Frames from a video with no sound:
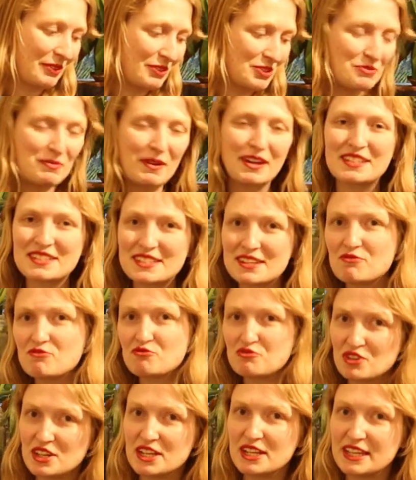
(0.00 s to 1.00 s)
which makes
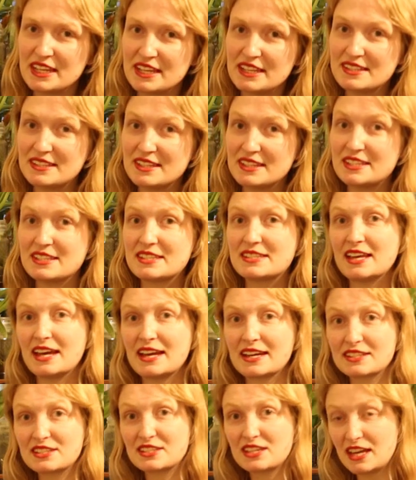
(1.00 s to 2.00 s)
them really easy to
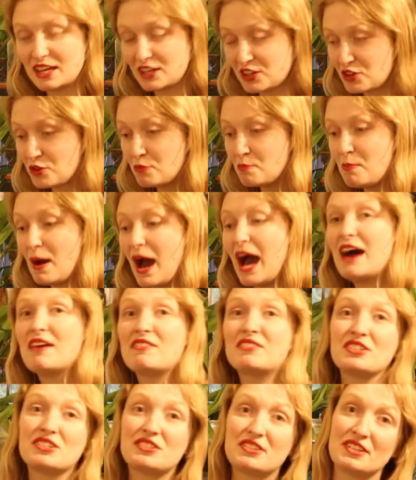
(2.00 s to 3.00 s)
sex in
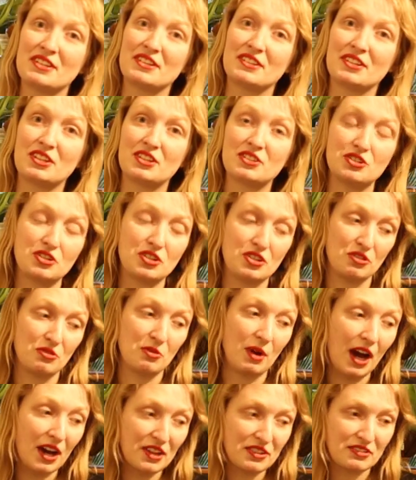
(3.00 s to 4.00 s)
comparison
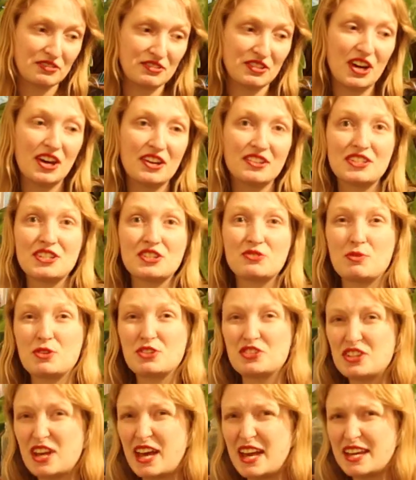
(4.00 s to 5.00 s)
to other varieties,
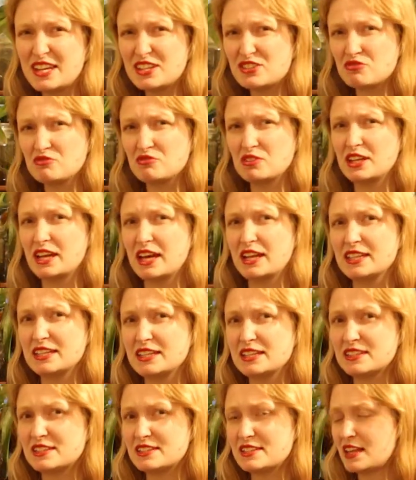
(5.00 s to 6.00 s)
which there isn't really
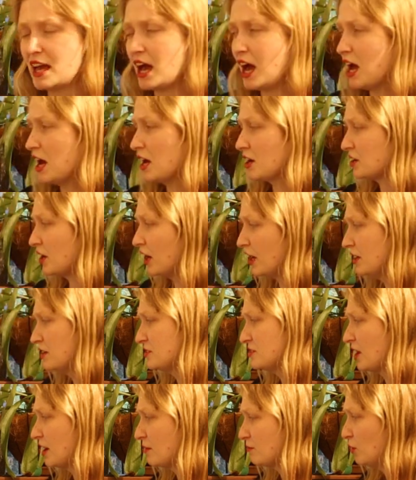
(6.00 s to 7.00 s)
any
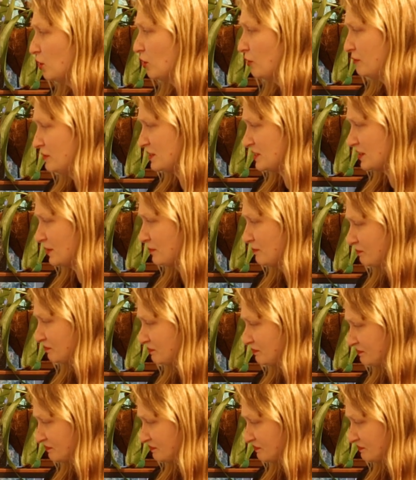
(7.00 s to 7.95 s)
colour dimorphism.